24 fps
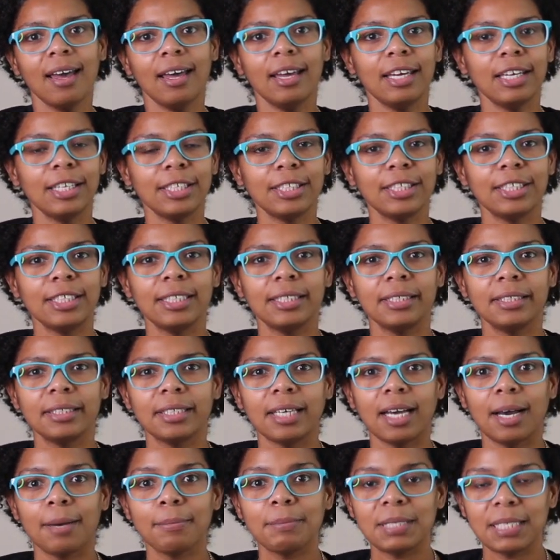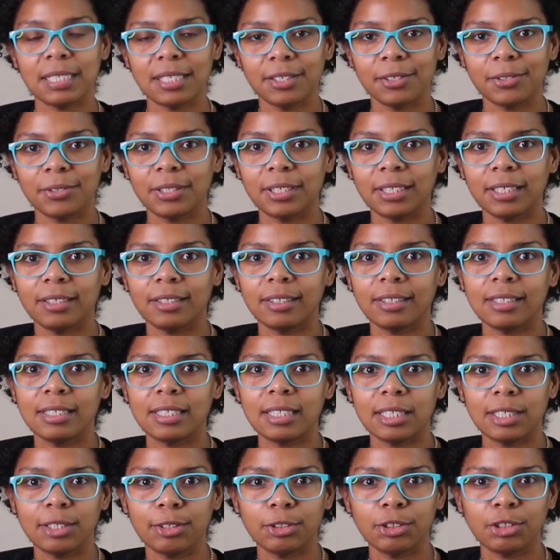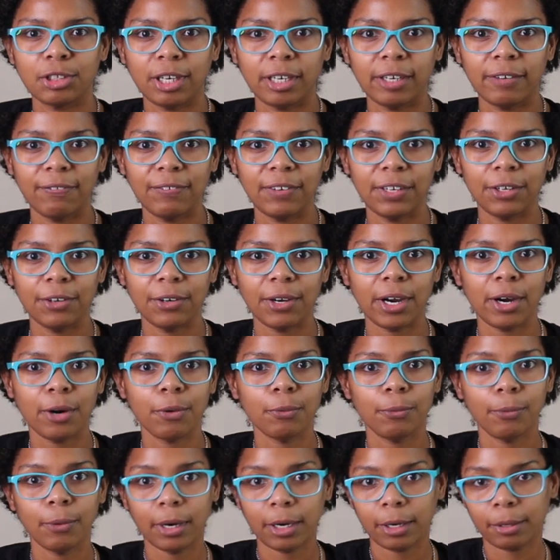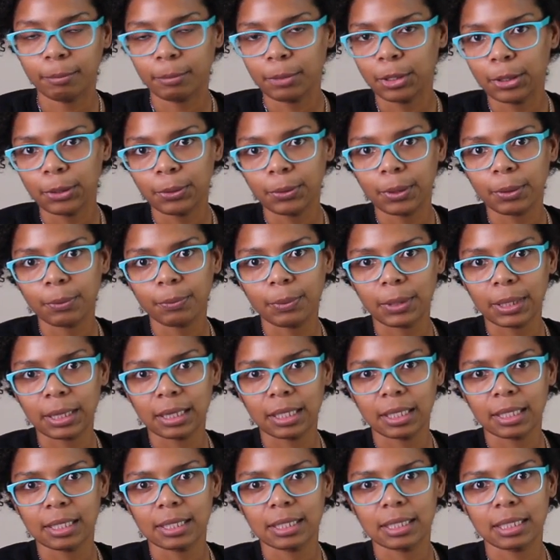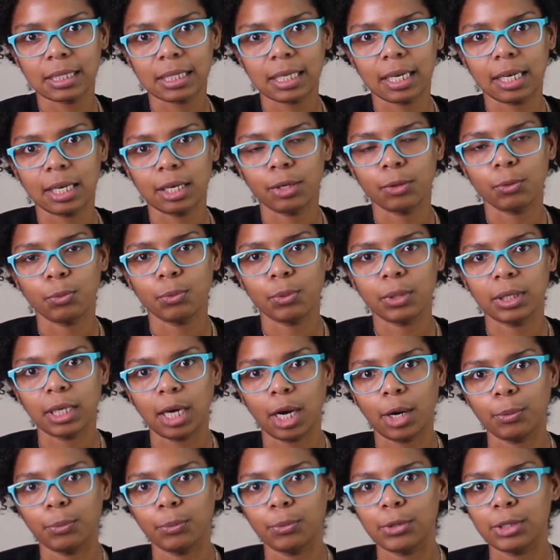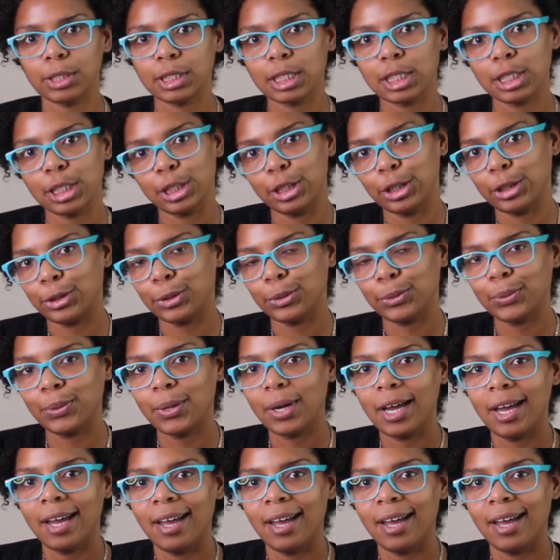And I'm still dealing, still trying to figure out where I'm going with this and what I want to do.